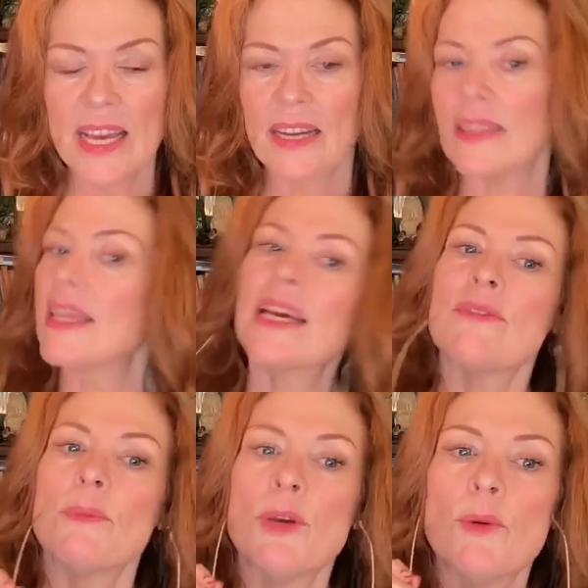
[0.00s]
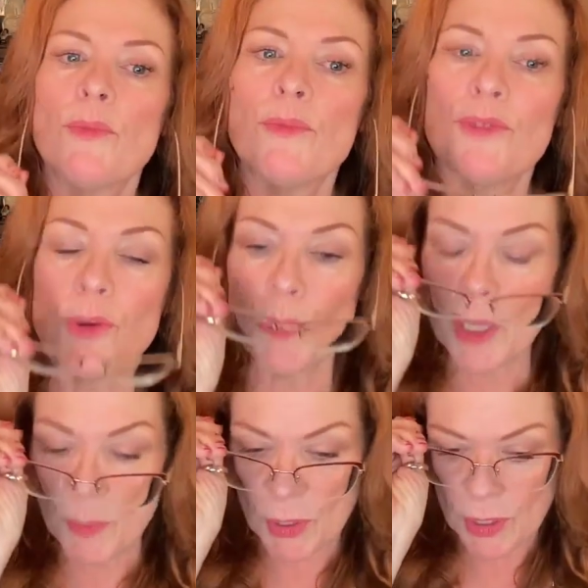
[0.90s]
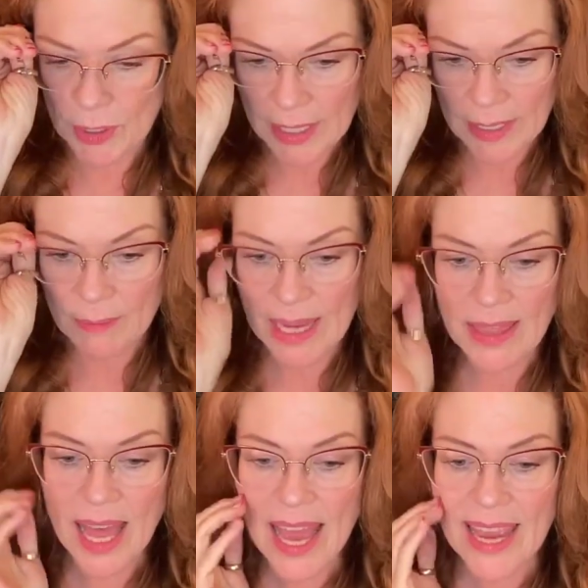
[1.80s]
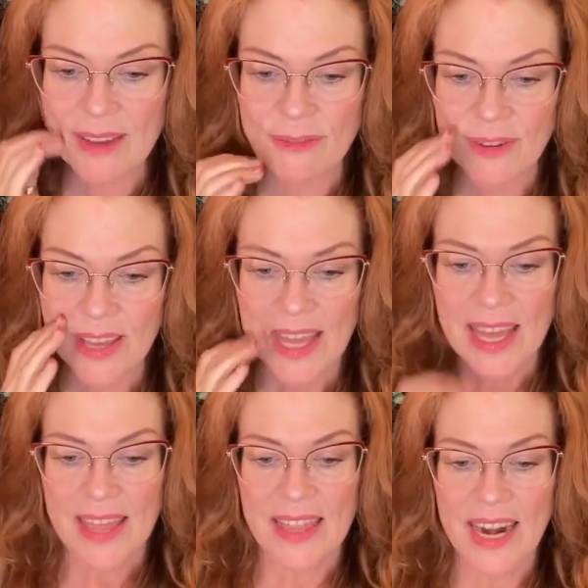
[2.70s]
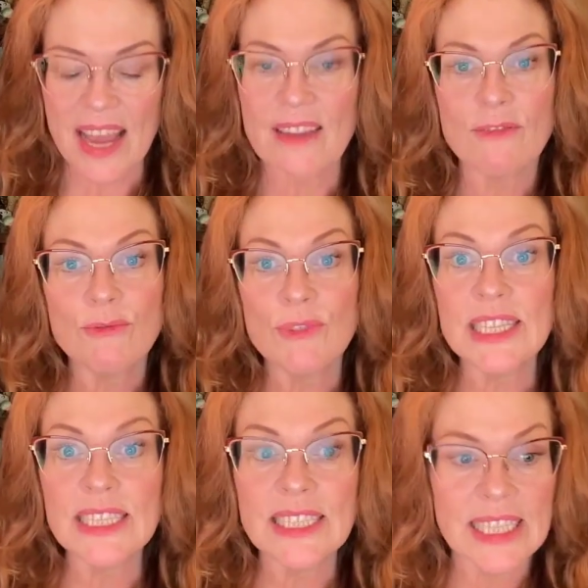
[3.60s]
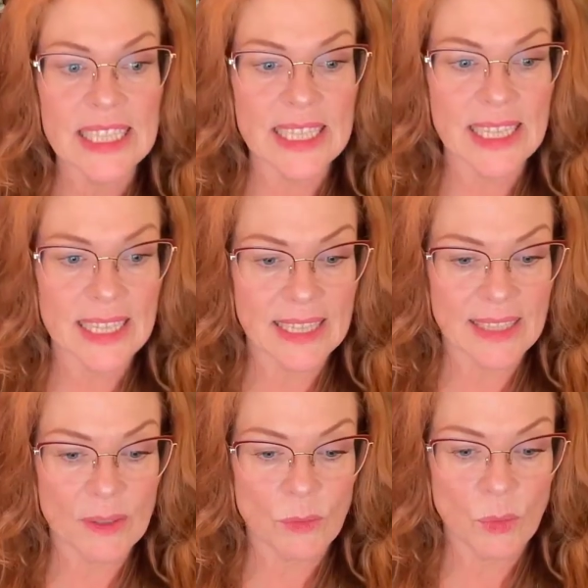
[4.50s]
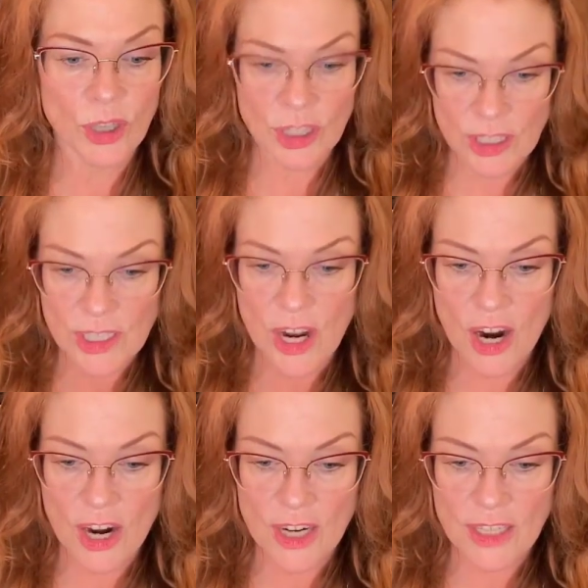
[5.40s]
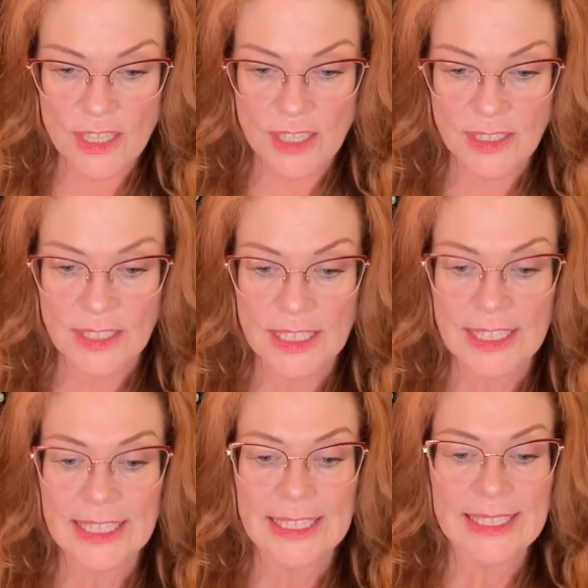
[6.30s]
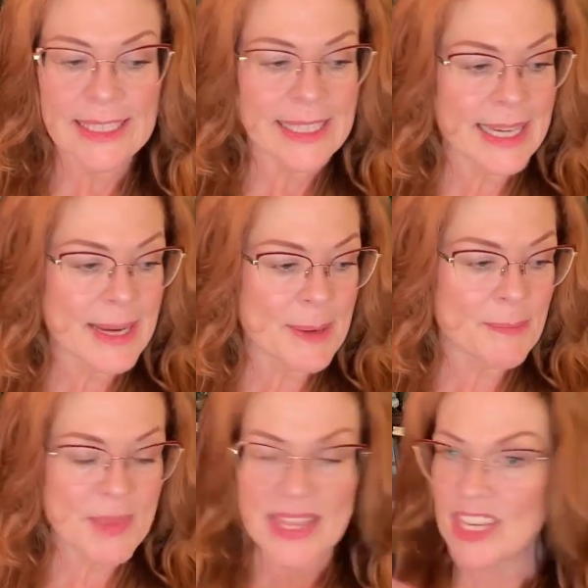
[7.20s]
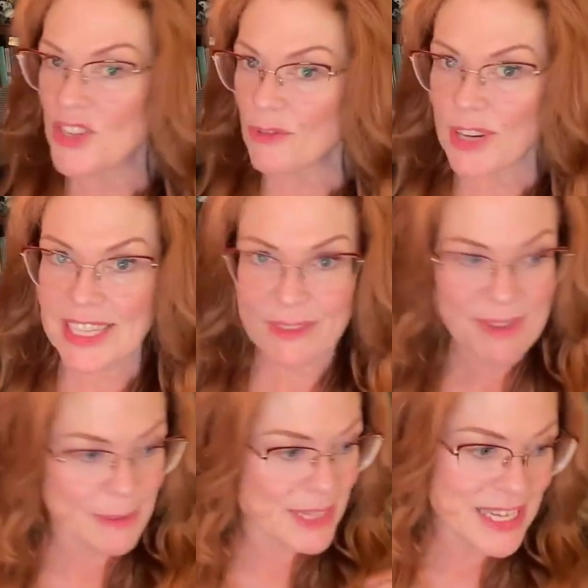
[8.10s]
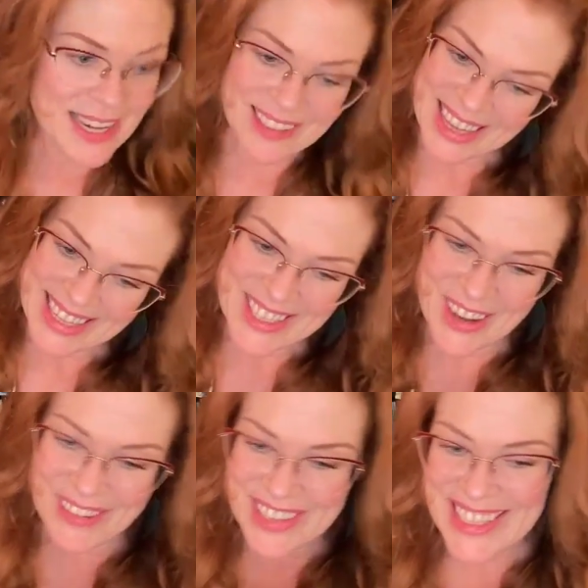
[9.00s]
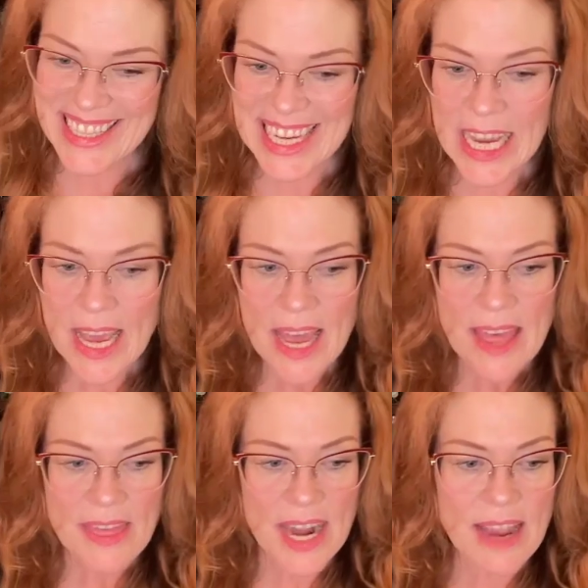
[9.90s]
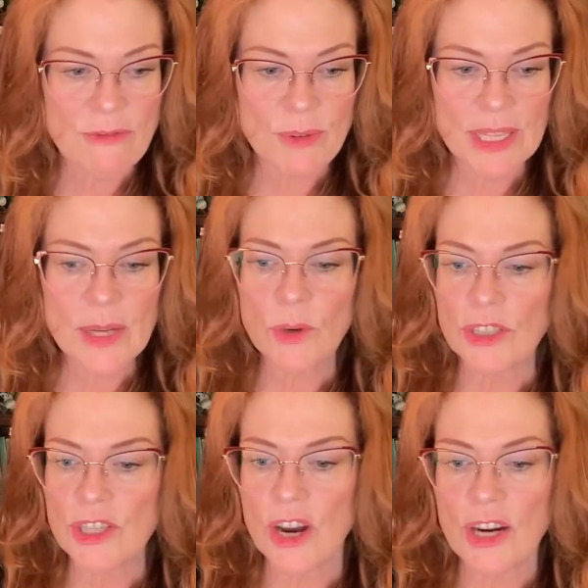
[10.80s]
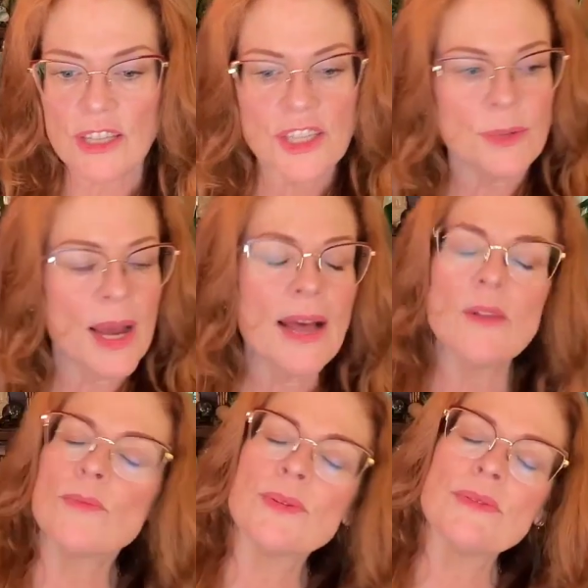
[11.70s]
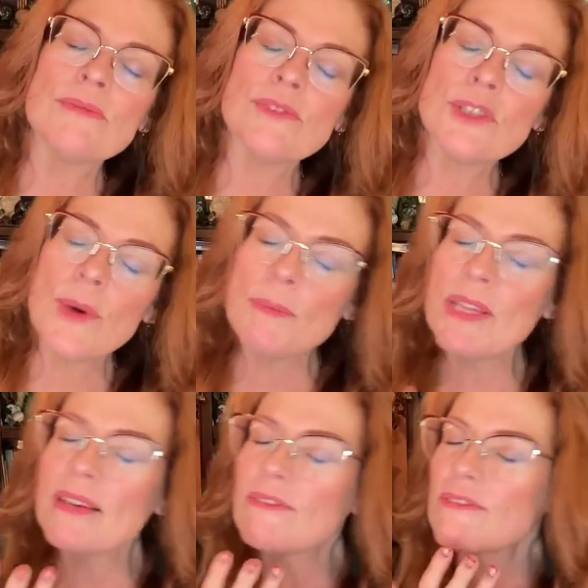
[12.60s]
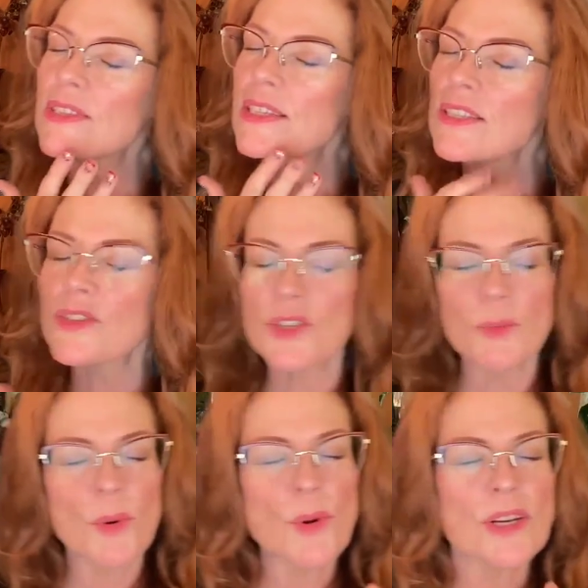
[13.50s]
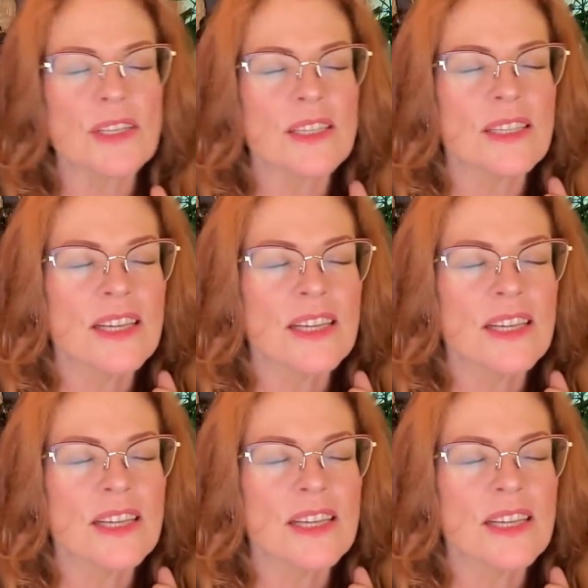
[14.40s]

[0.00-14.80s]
could think of a few people in my life that I have really worked hard, and these are friends and family, not clients, obviously, that I have really worked hard to help, to uplift, to support,